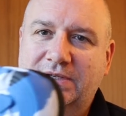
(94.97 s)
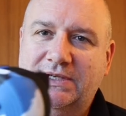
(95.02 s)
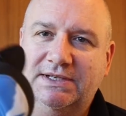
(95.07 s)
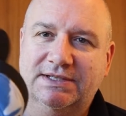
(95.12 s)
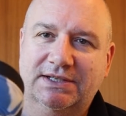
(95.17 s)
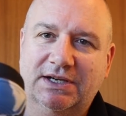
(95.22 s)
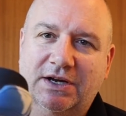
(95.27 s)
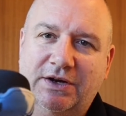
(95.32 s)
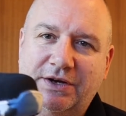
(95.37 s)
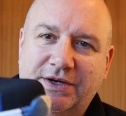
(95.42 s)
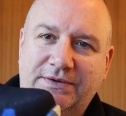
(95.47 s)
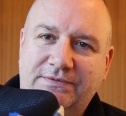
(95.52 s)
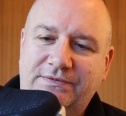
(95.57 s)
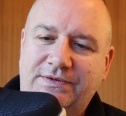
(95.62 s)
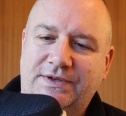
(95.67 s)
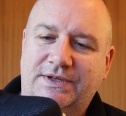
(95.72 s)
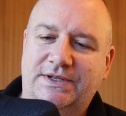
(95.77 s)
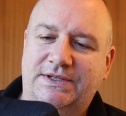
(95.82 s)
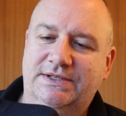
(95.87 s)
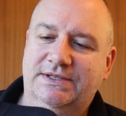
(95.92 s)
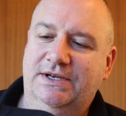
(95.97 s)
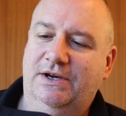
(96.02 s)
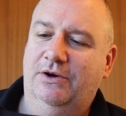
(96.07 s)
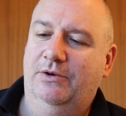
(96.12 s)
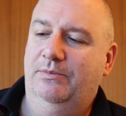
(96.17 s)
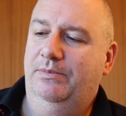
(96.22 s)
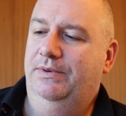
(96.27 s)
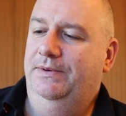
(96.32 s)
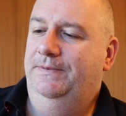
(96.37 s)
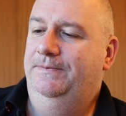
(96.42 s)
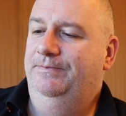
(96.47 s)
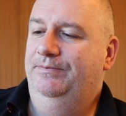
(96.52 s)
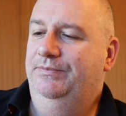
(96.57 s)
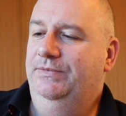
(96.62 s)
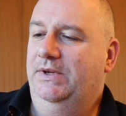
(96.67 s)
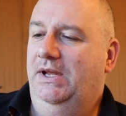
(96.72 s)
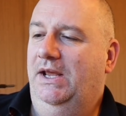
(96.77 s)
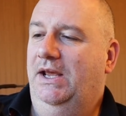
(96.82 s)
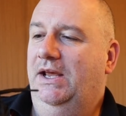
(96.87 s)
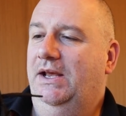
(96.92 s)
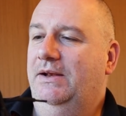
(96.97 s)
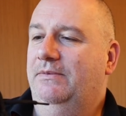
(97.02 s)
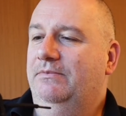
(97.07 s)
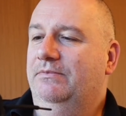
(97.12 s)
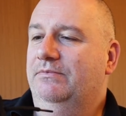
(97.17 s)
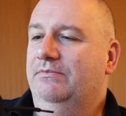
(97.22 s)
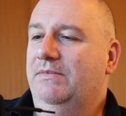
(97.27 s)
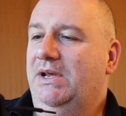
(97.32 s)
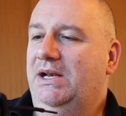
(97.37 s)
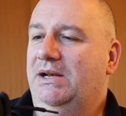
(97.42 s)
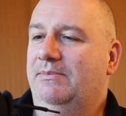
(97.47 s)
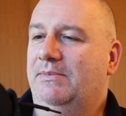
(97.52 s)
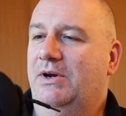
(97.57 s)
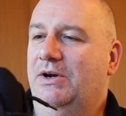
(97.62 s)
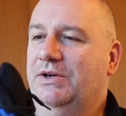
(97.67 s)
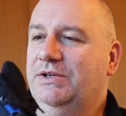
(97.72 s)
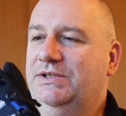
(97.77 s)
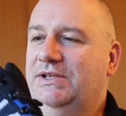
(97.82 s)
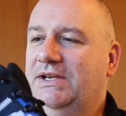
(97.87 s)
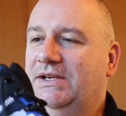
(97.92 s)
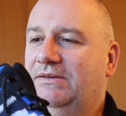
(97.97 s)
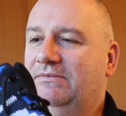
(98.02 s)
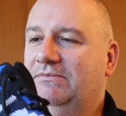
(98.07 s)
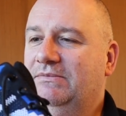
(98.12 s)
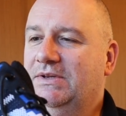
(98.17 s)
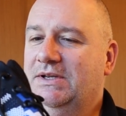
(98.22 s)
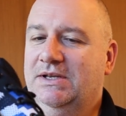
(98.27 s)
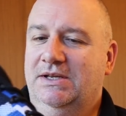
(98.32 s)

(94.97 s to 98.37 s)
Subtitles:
design for the top, minimising